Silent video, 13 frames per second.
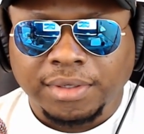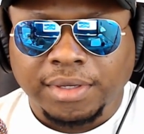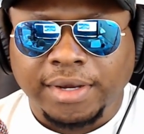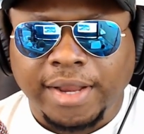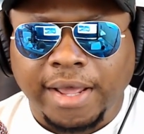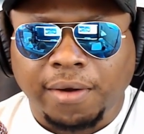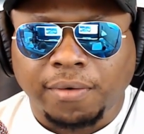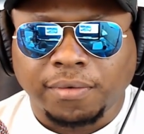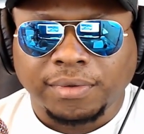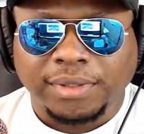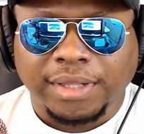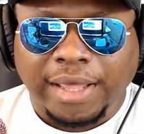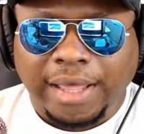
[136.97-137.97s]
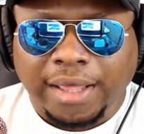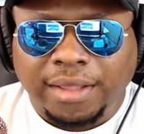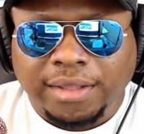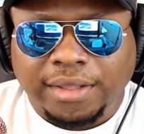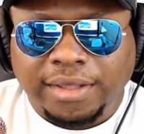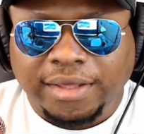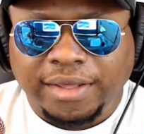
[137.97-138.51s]
Now,
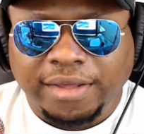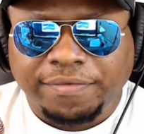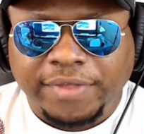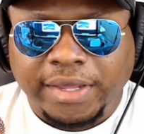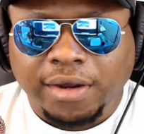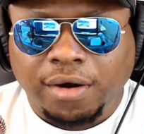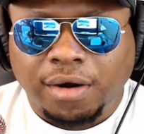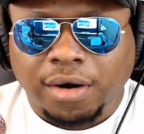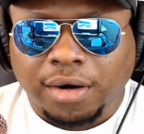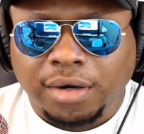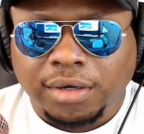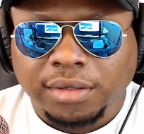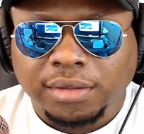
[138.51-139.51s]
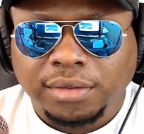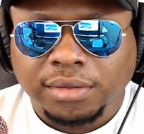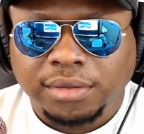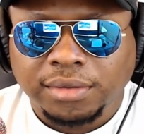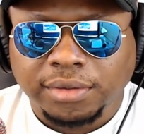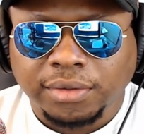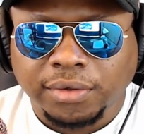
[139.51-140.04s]
if they are
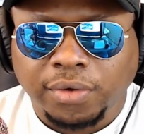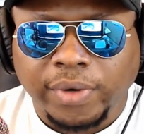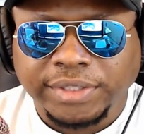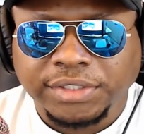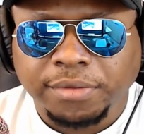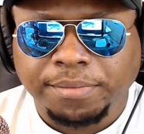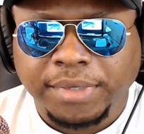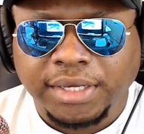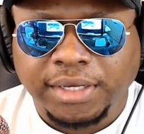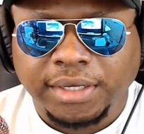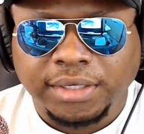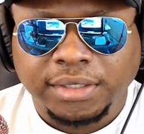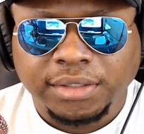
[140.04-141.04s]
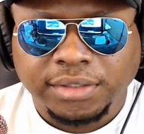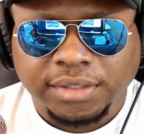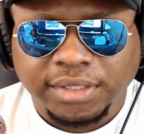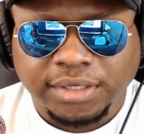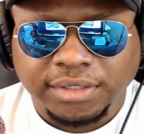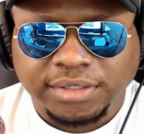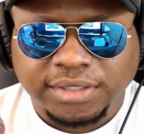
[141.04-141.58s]
going to be
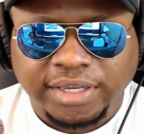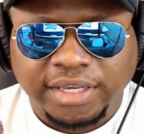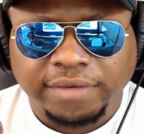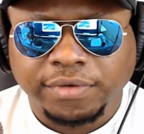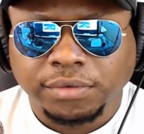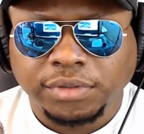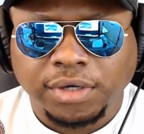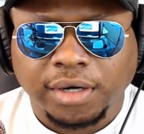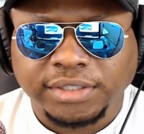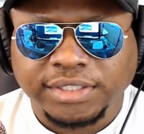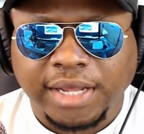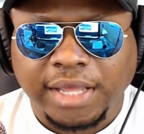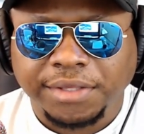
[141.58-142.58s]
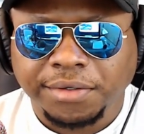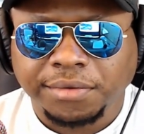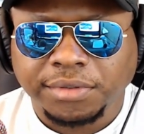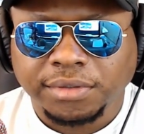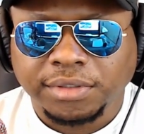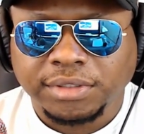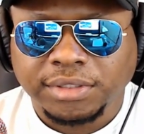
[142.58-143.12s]
these evil dark side
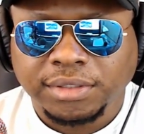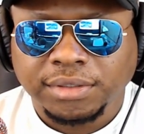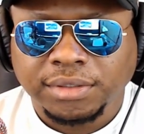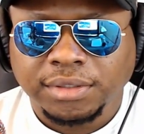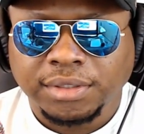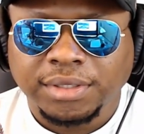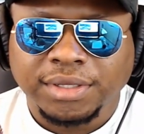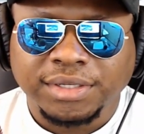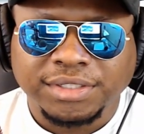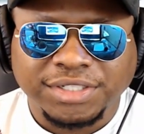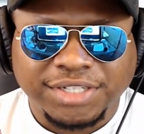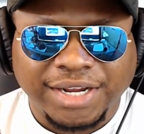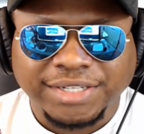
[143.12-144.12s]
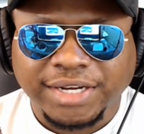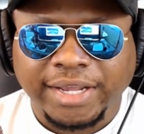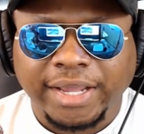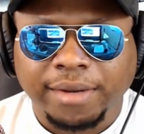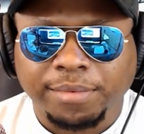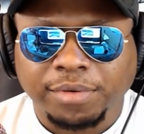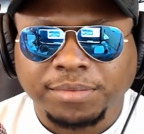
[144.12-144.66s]
users, J.J.
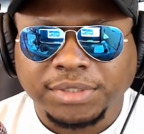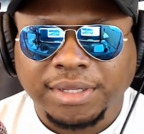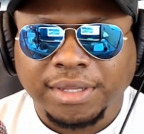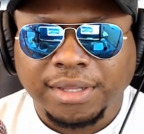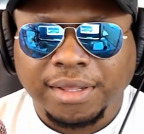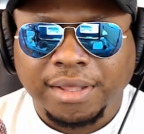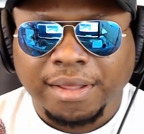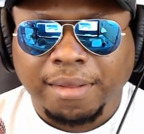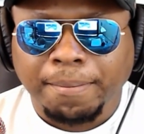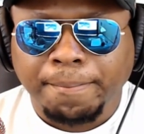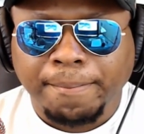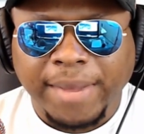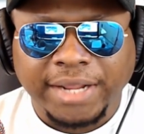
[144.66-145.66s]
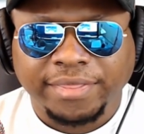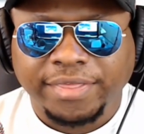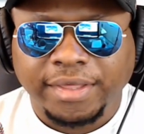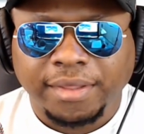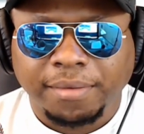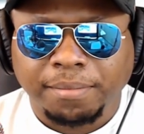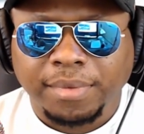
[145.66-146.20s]
Abrams, make
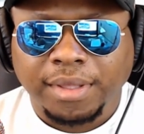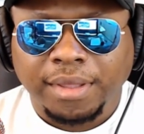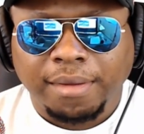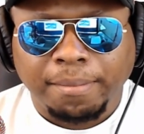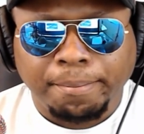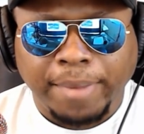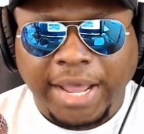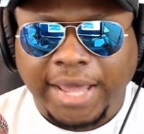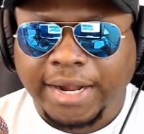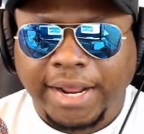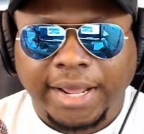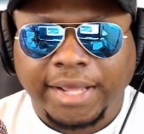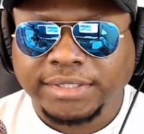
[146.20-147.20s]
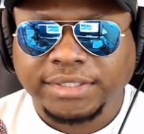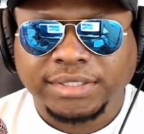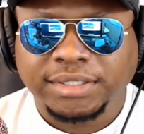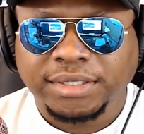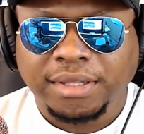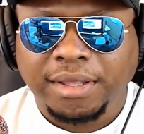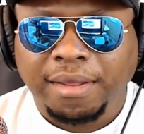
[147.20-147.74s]
them
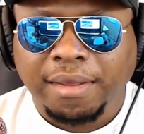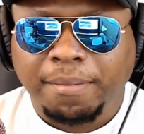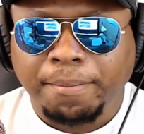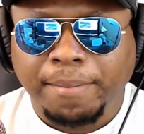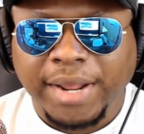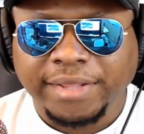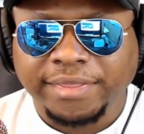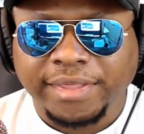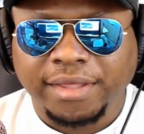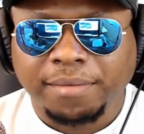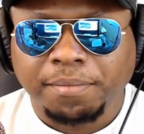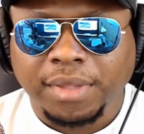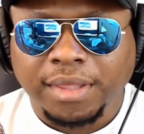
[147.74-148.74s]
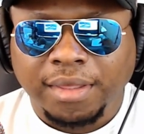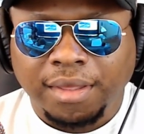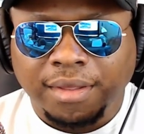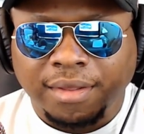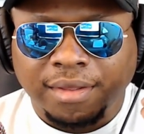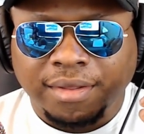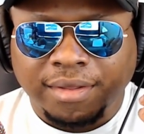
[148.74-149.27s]
badass. Make them
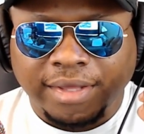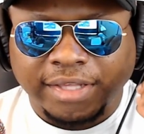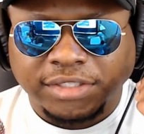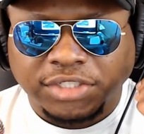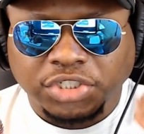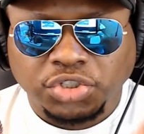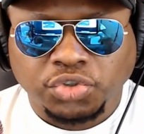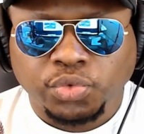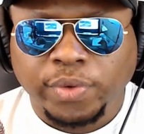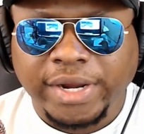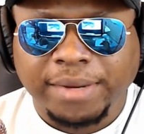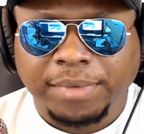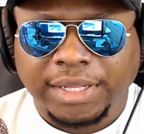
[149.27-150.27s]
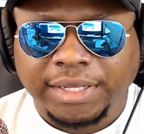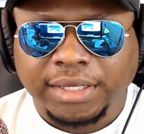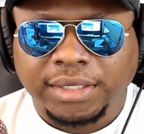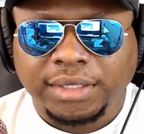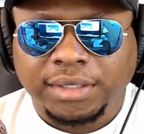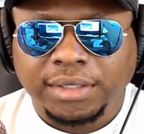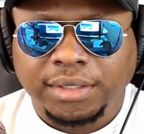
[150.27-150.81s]
extremely
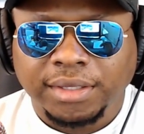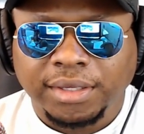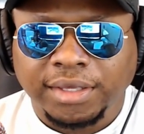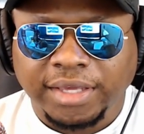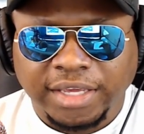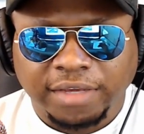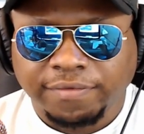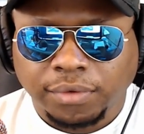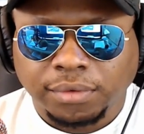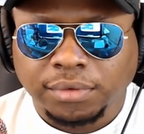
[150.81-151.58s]
evil.